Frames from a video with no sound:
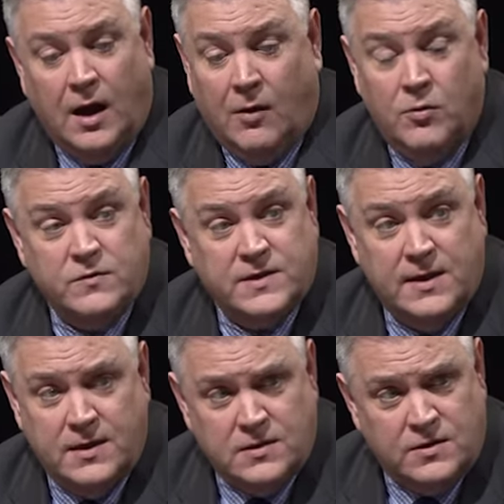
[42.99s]
I will
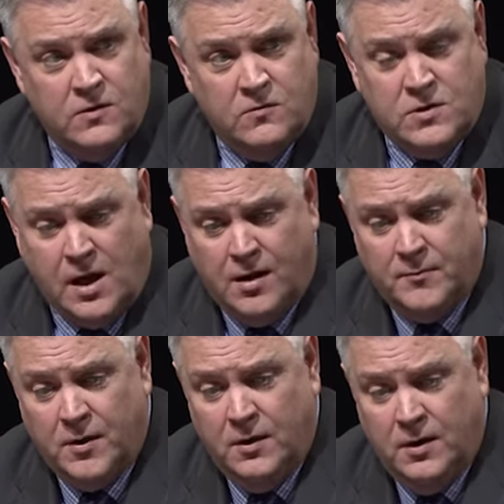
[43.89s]
say this too,
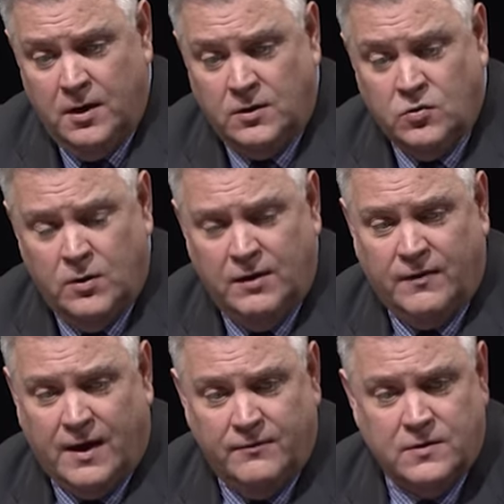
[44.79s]
Tom, in
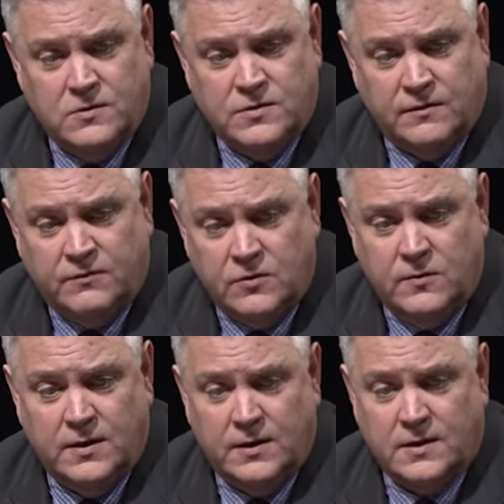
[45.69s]
25 years of
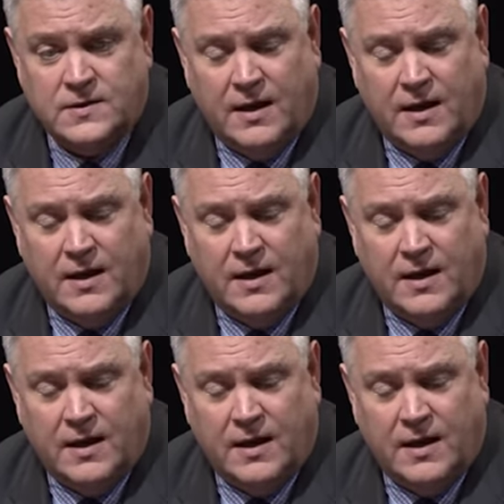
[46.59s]
doing this,